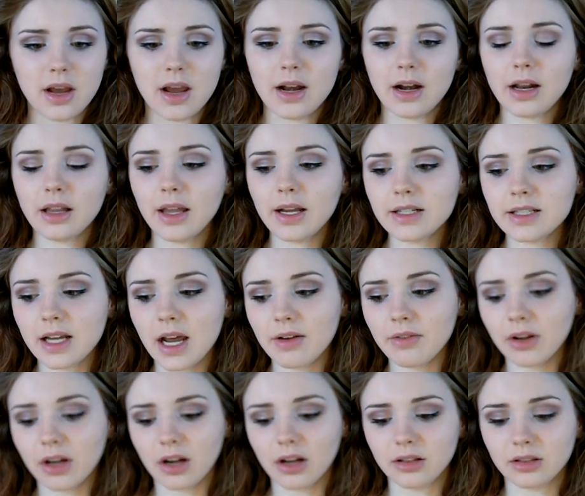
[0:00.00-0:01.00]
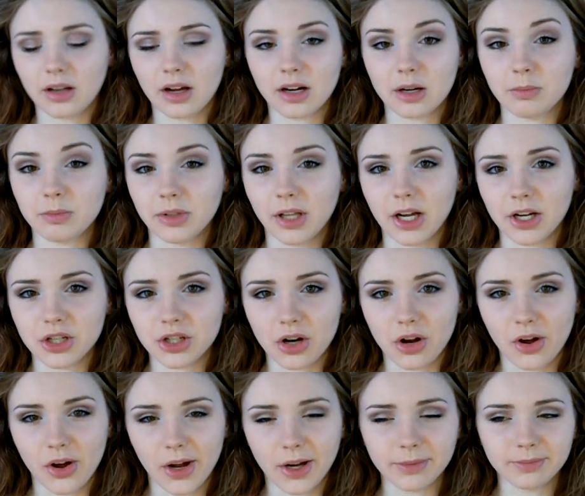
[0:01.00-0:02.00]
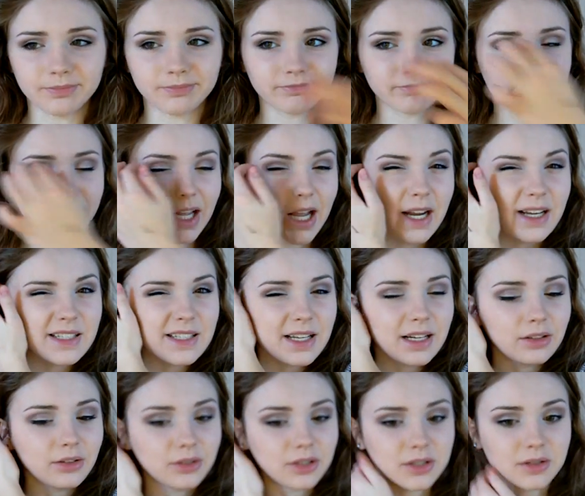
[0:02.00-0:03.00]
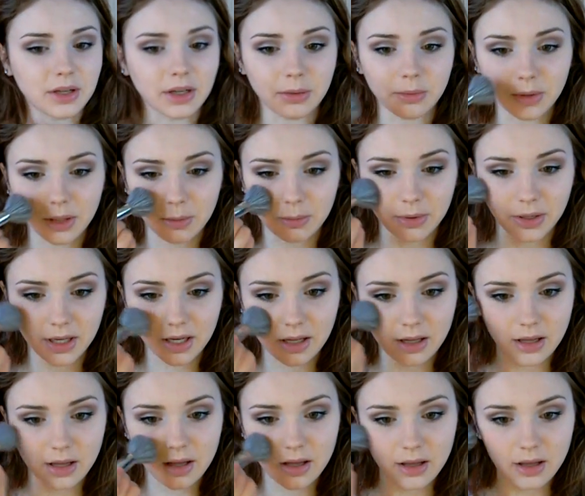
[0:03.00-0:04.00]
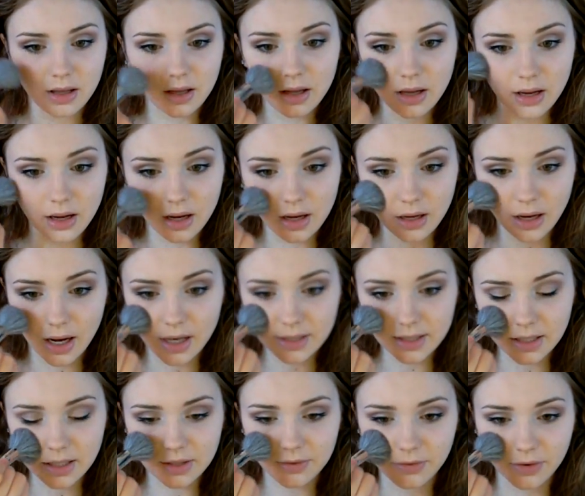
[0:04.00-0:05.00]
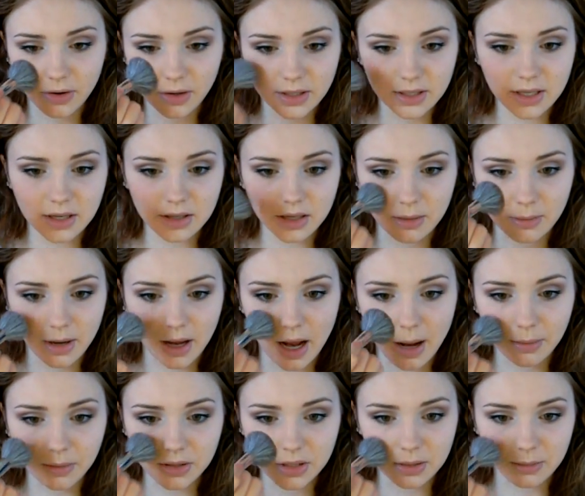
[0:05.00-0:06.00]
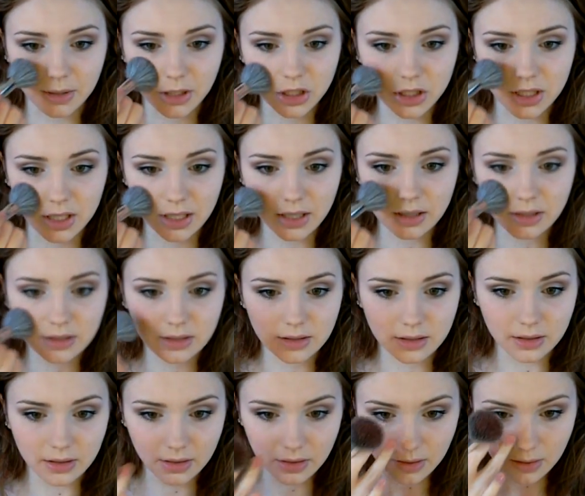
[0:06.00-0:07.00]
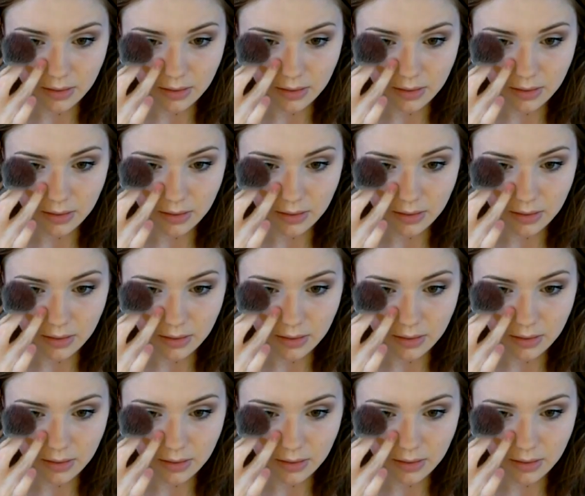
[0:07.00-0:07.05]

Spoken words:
and I like to have a lot of blush on. I just think it looks really pretty, and I just like to focus this on my apples and my cheeks,